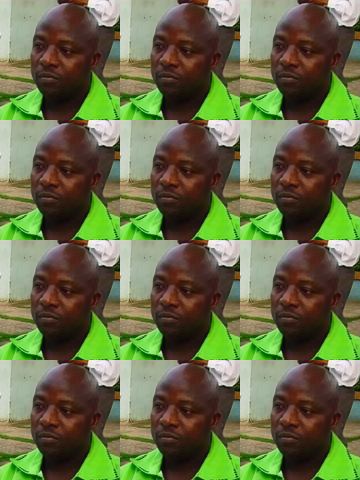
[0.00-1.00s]

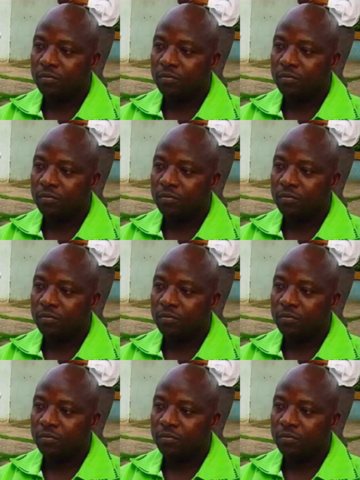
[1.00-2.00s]

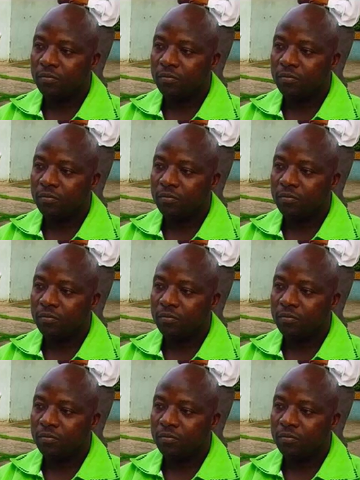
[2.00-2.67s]
[no speech]